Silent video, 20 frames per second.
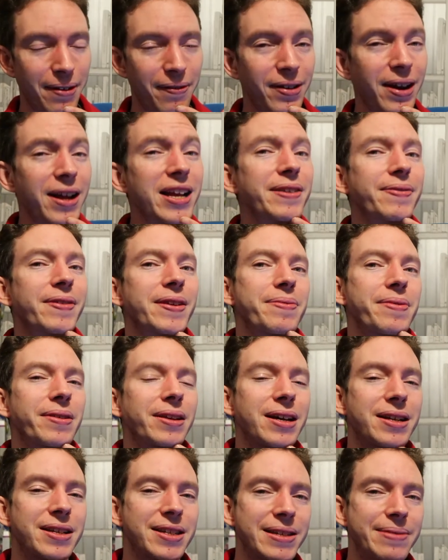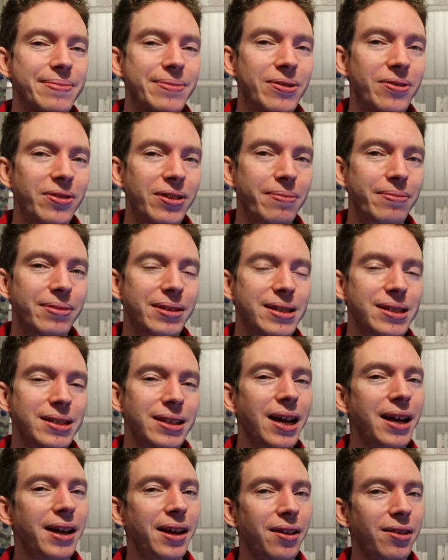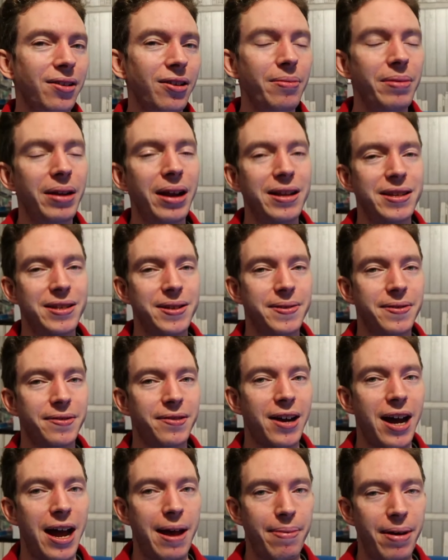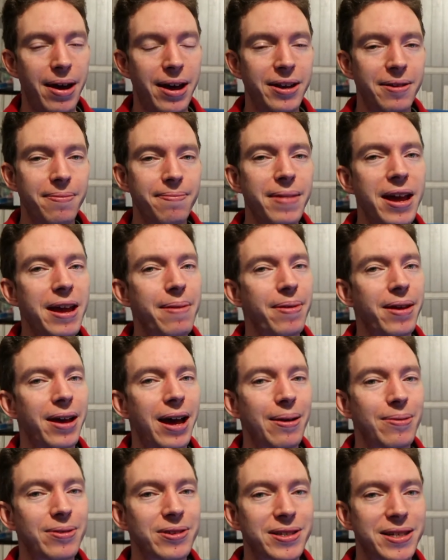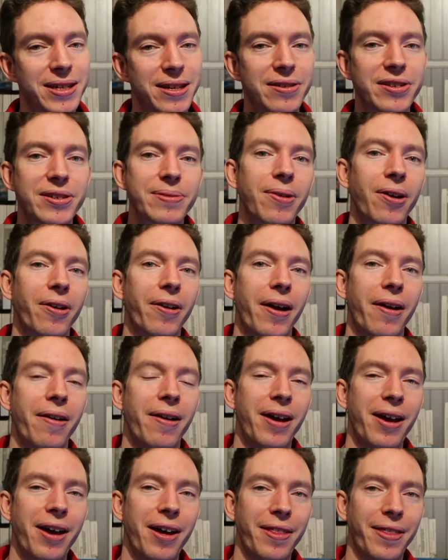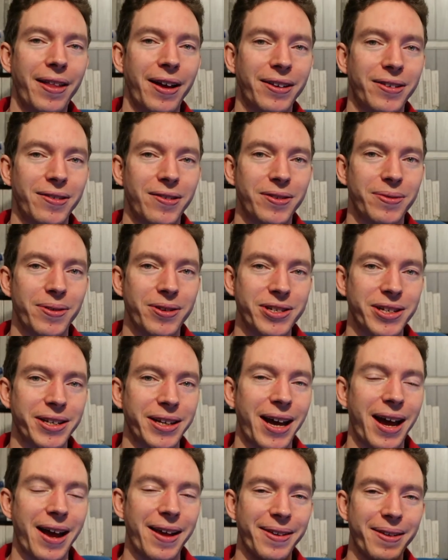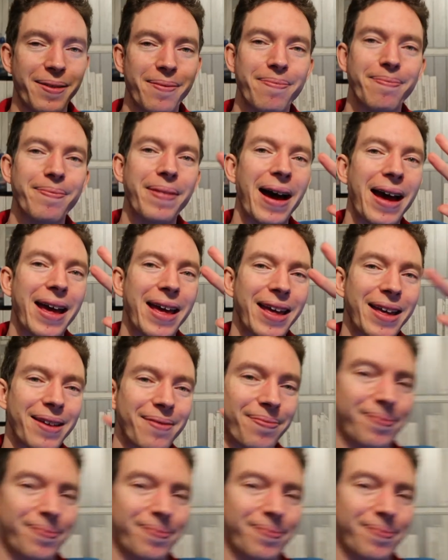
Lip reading: If you like this video and would like to see more, then please like, comment and subscribe, and maybe I will see you tomorrow. Thanks for watching, guys. Bye!